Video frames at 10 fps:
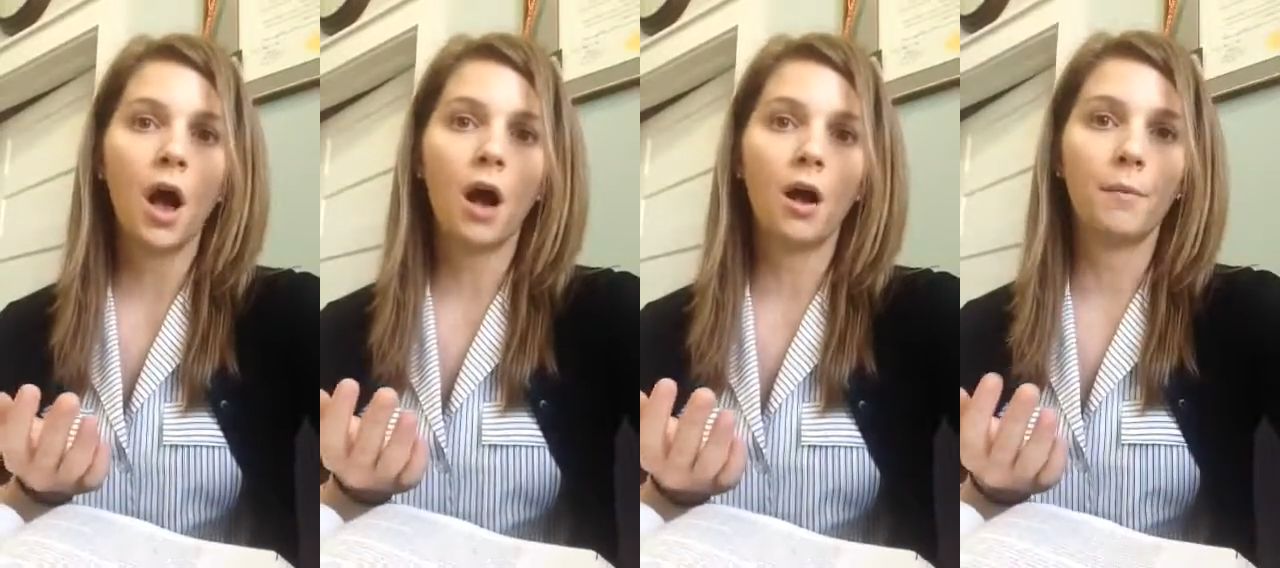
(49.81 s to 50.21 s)

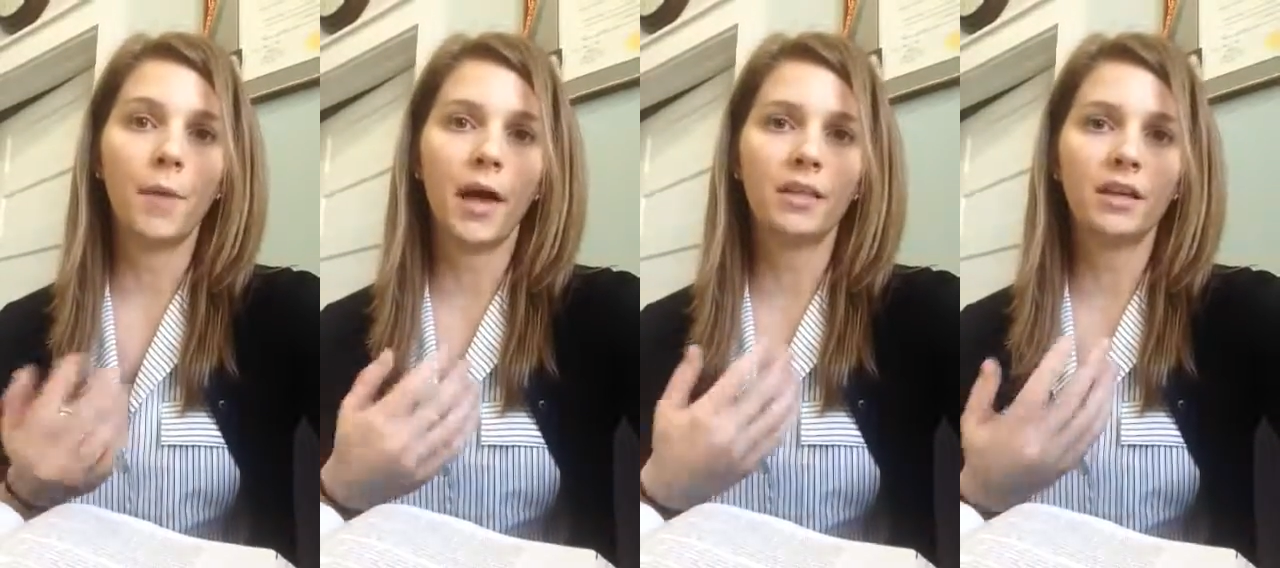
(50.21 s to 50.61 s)

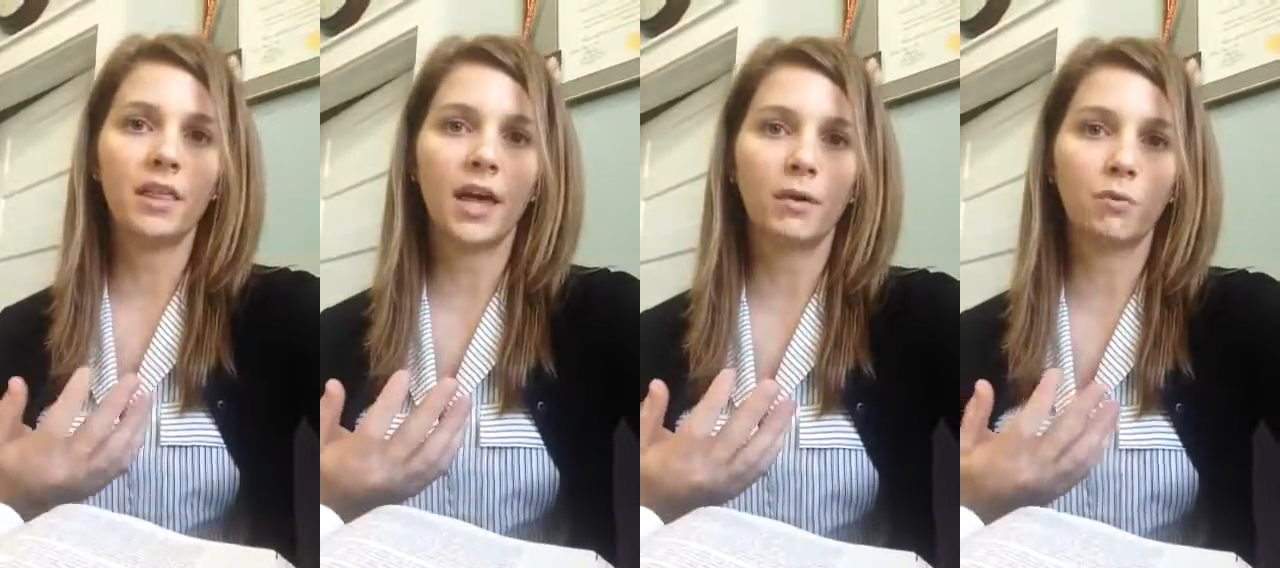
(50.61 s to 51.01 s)
I think
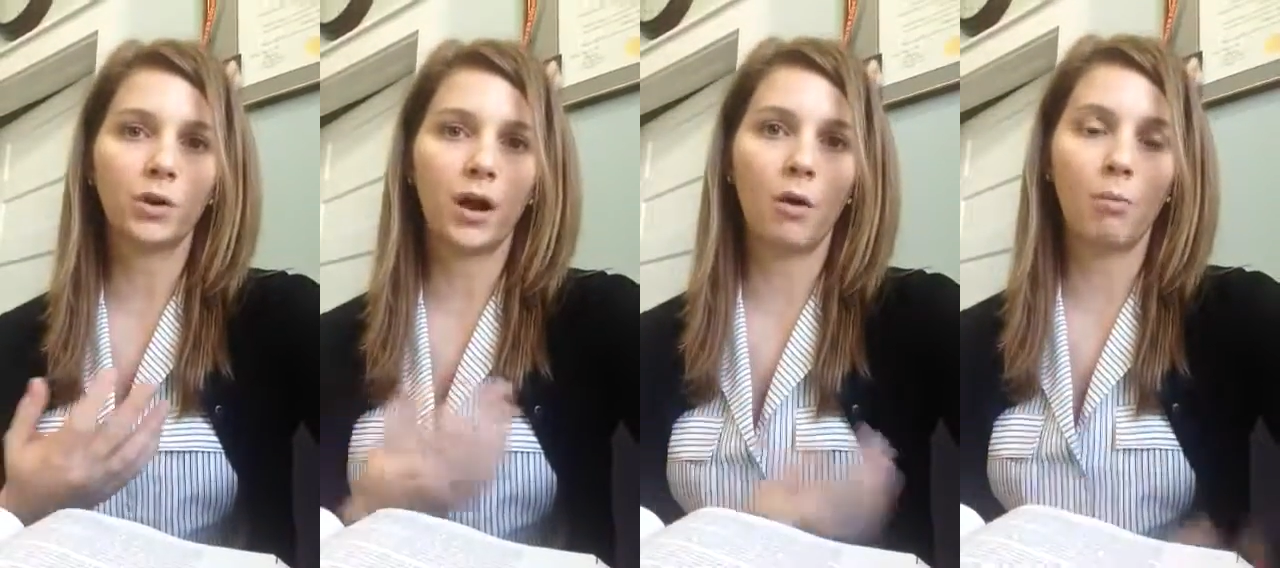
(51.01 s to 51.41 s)
that
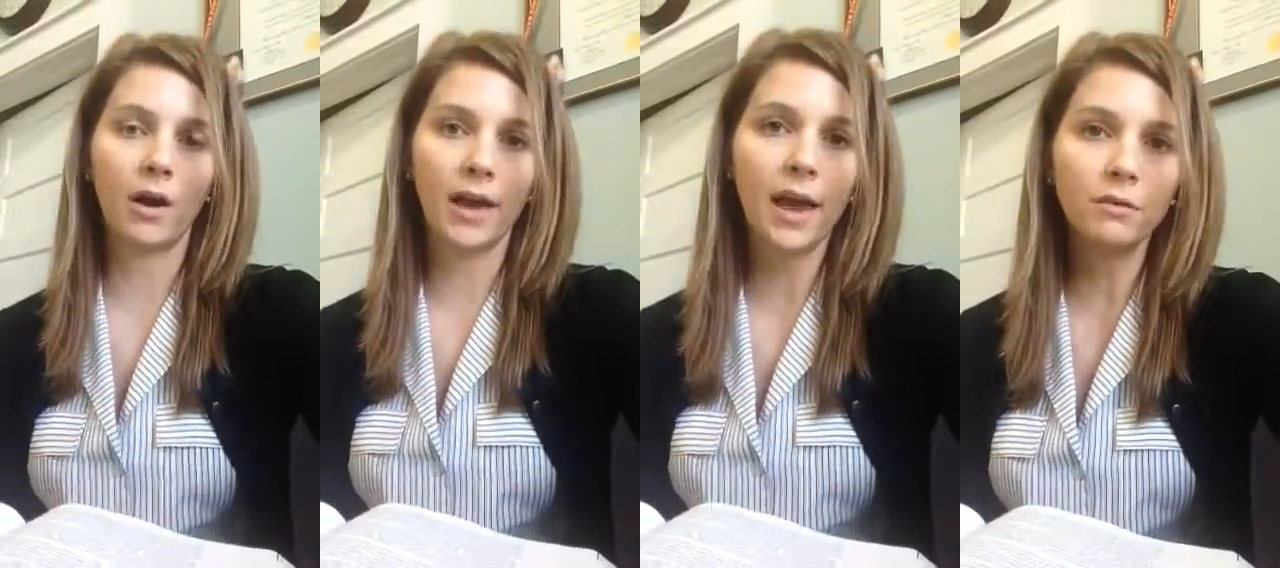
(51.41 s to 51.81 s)
would help a
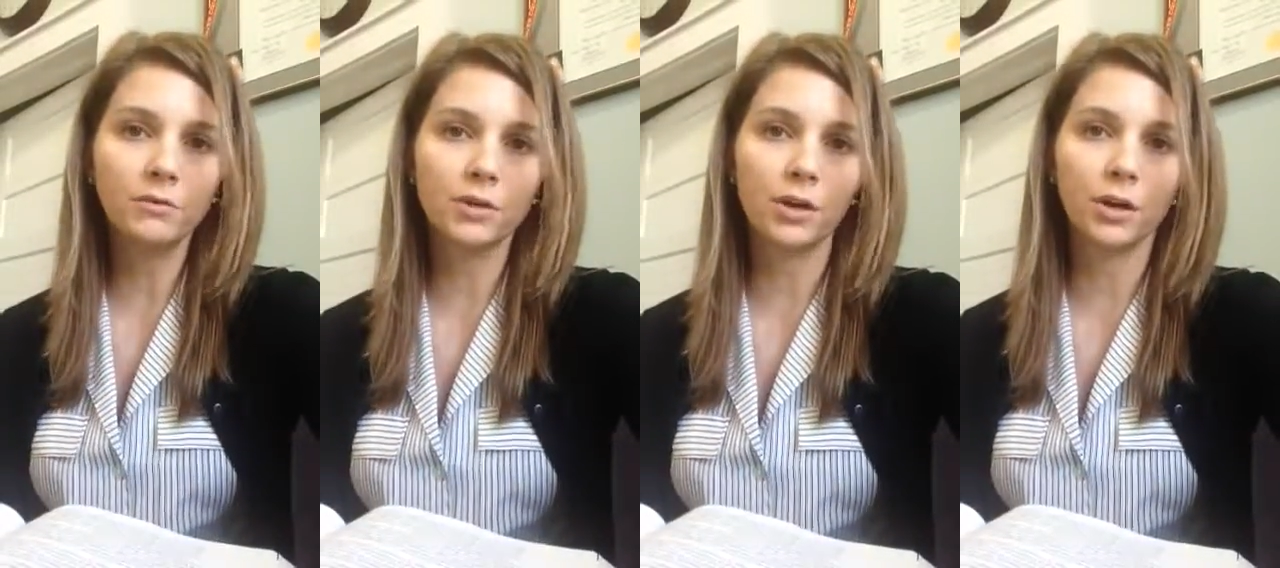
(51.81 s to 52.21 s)

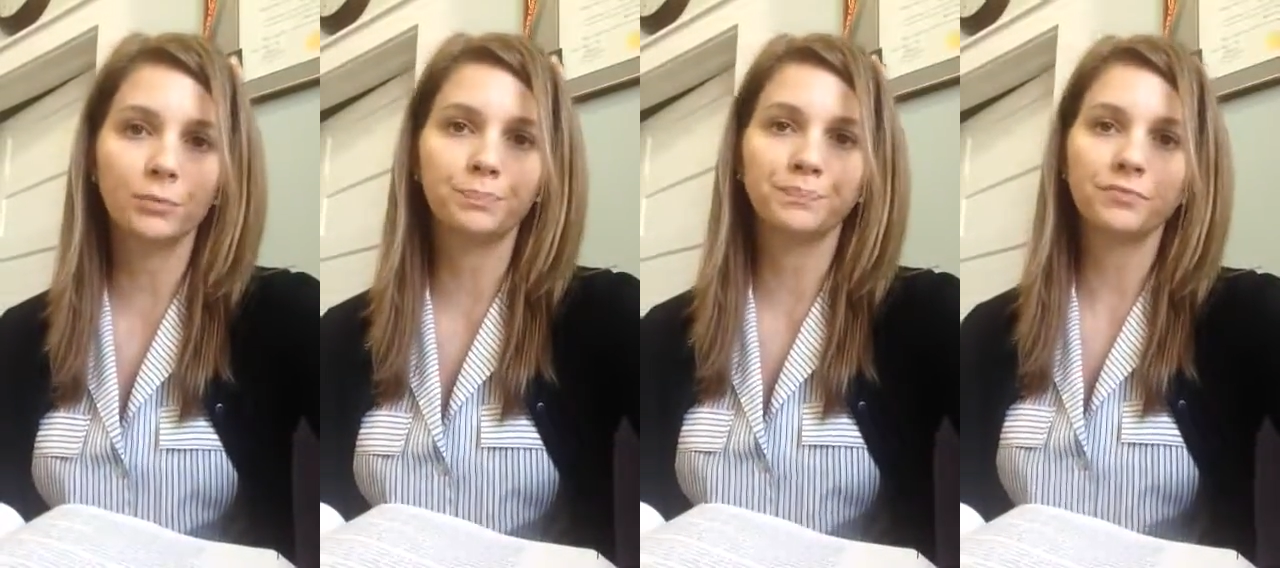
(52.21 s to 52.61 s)
counselor